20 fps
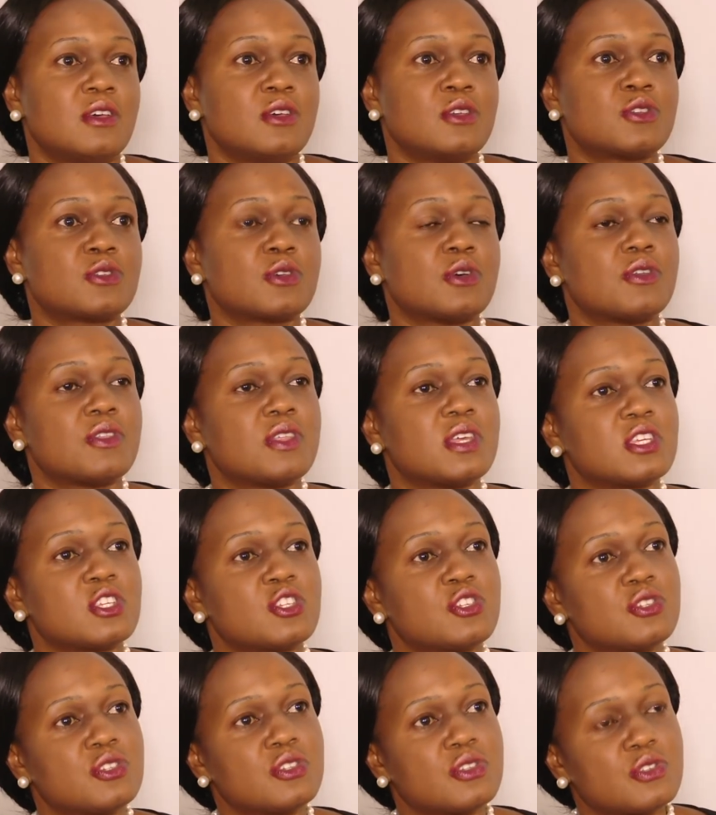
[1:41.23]
So the
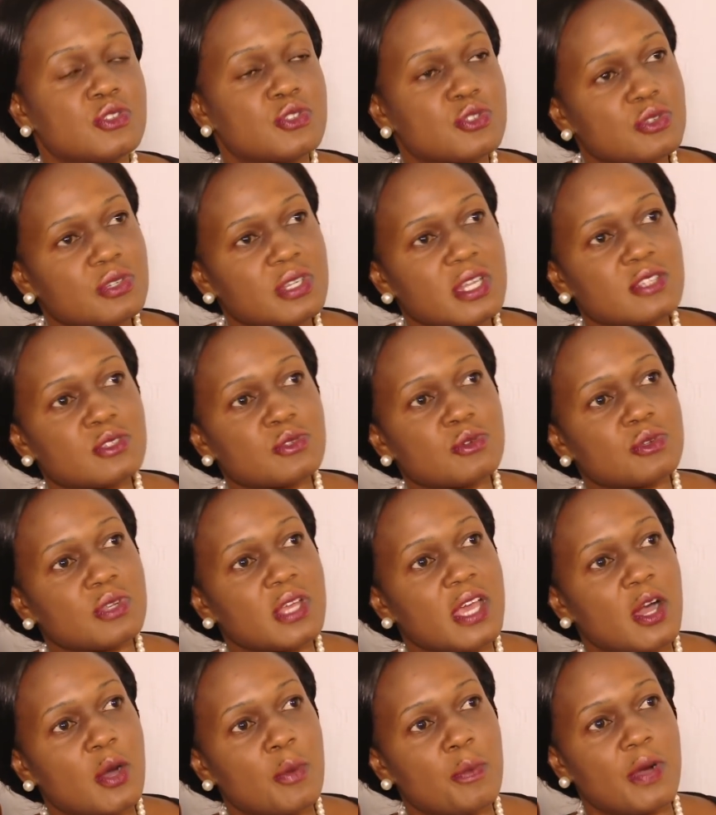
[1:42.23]
ch students could
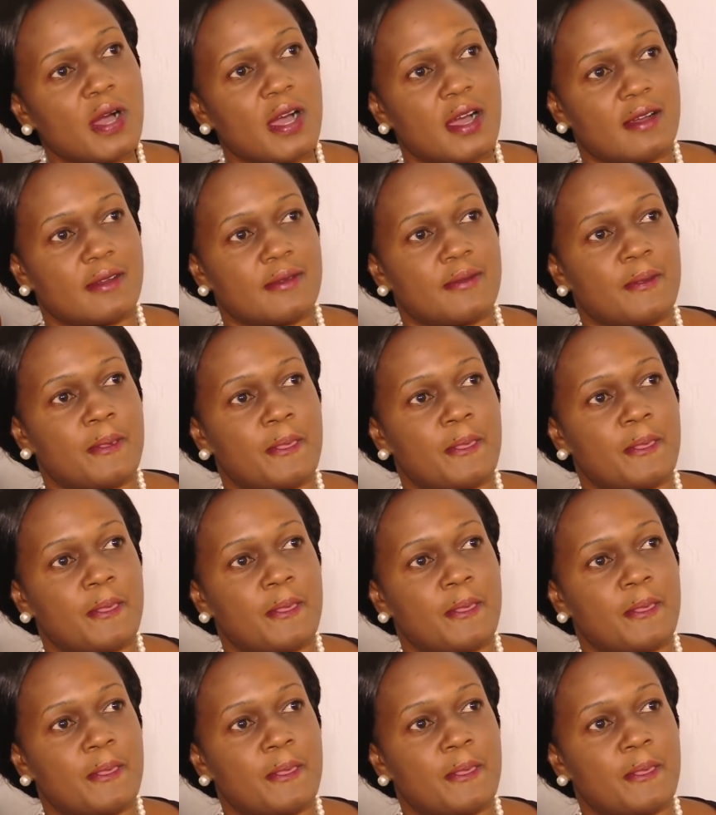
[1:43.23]
help her,